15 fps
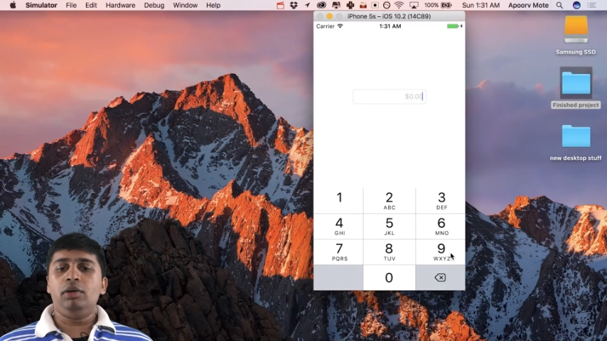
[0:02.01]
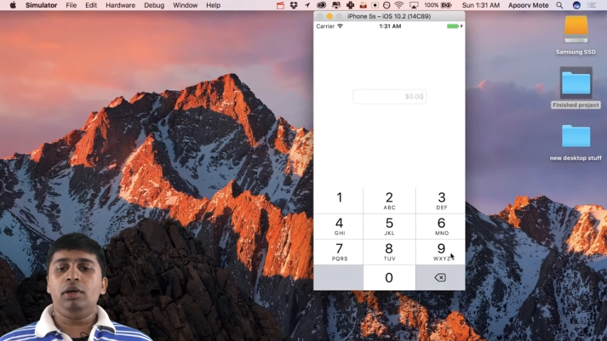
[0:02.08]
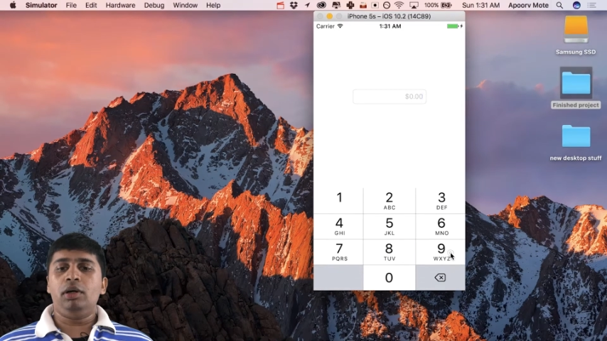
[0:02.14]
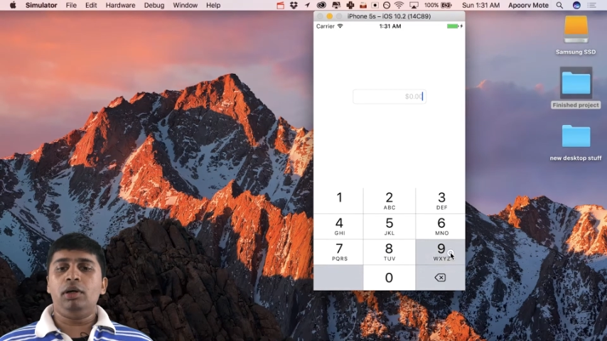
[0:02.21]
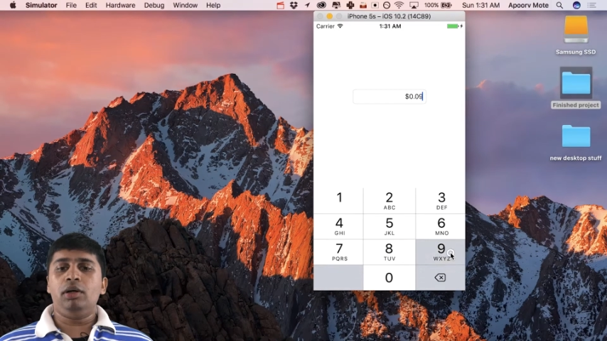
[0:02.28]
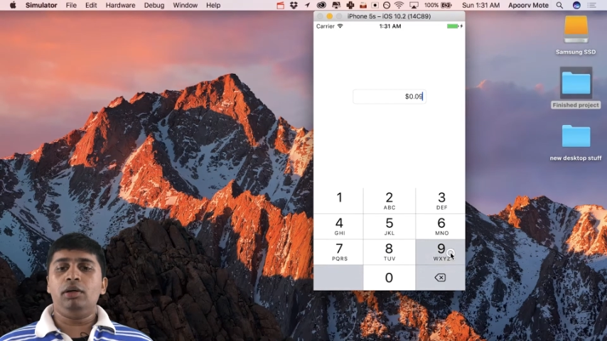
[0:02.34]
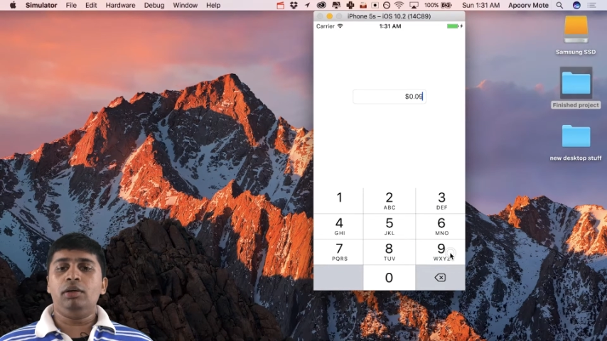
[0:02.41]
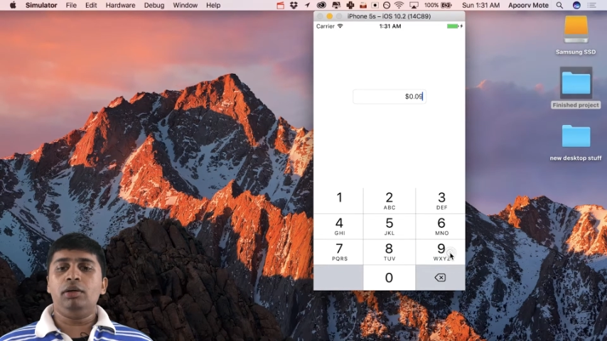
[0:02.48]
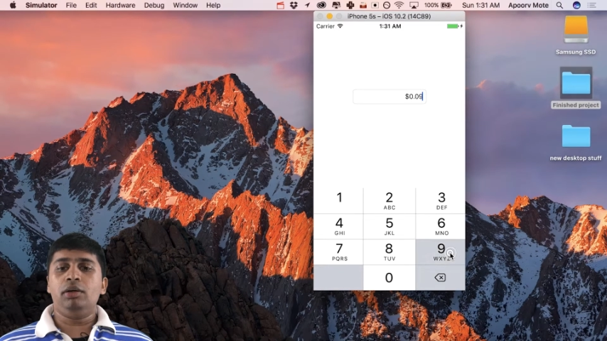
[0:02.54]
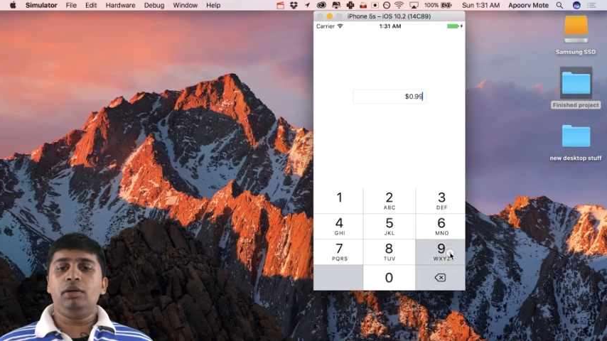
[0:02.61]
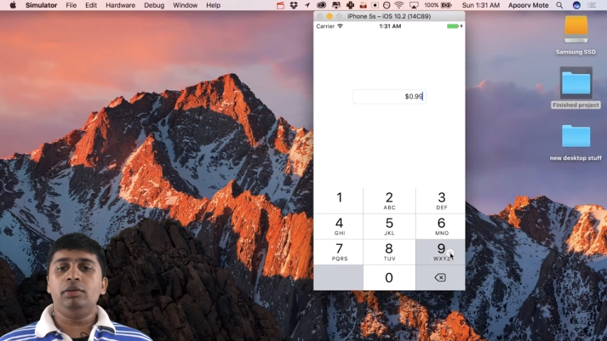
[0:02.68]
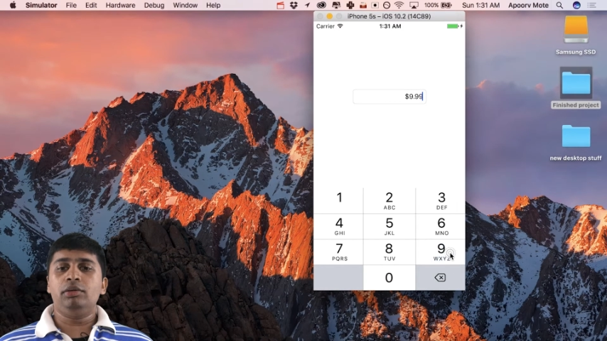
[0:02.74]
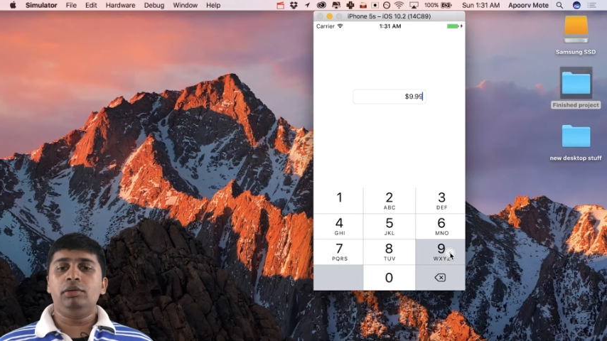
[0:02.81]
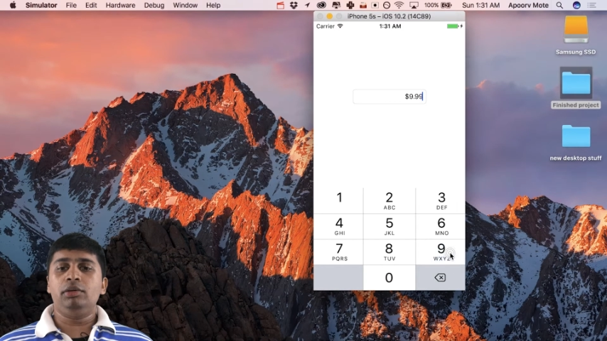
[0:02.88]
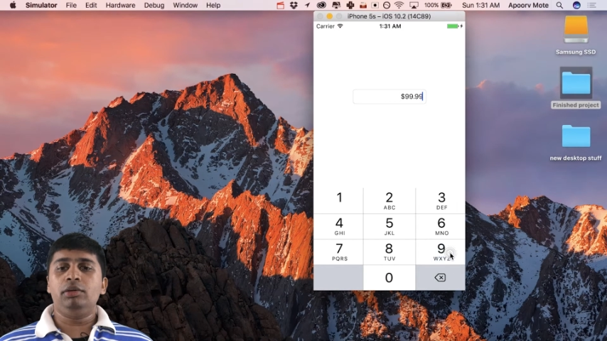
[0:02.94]
add
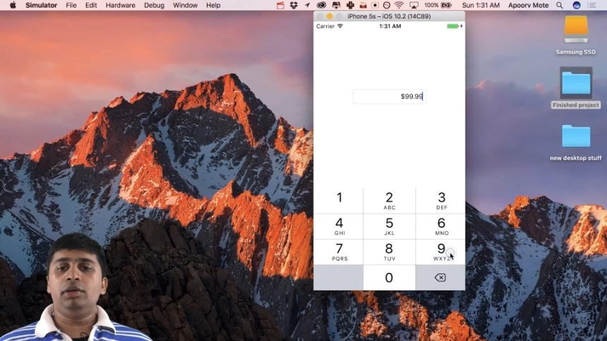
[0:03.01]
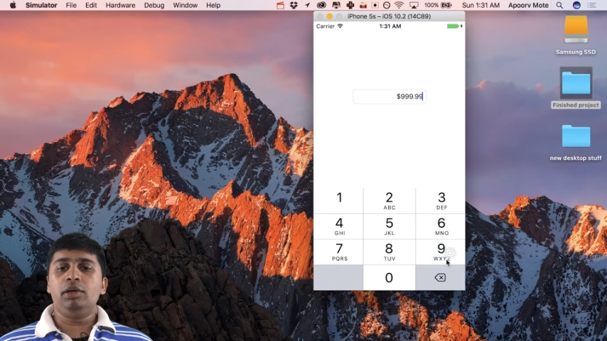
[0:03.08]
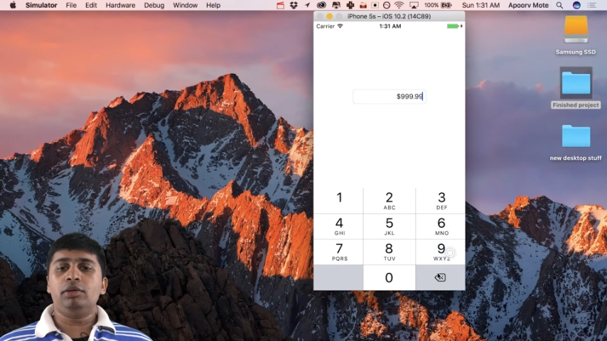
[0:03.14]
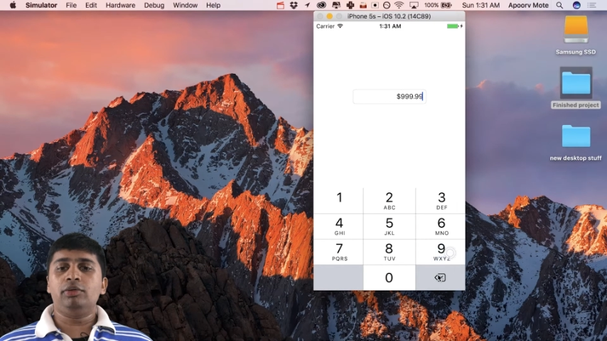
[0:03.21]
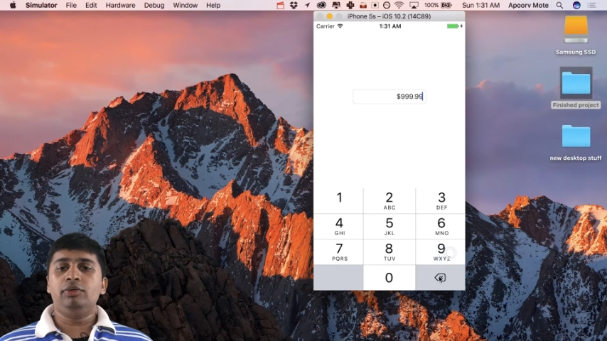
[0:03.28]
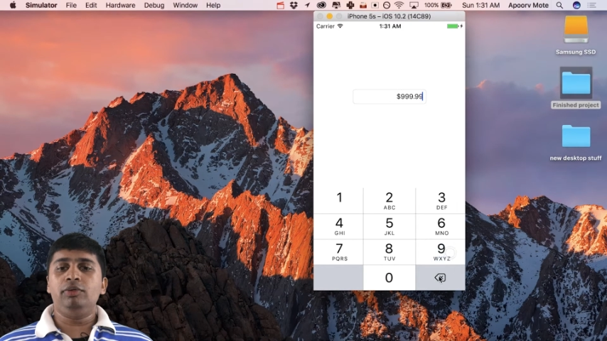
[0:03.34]
currency text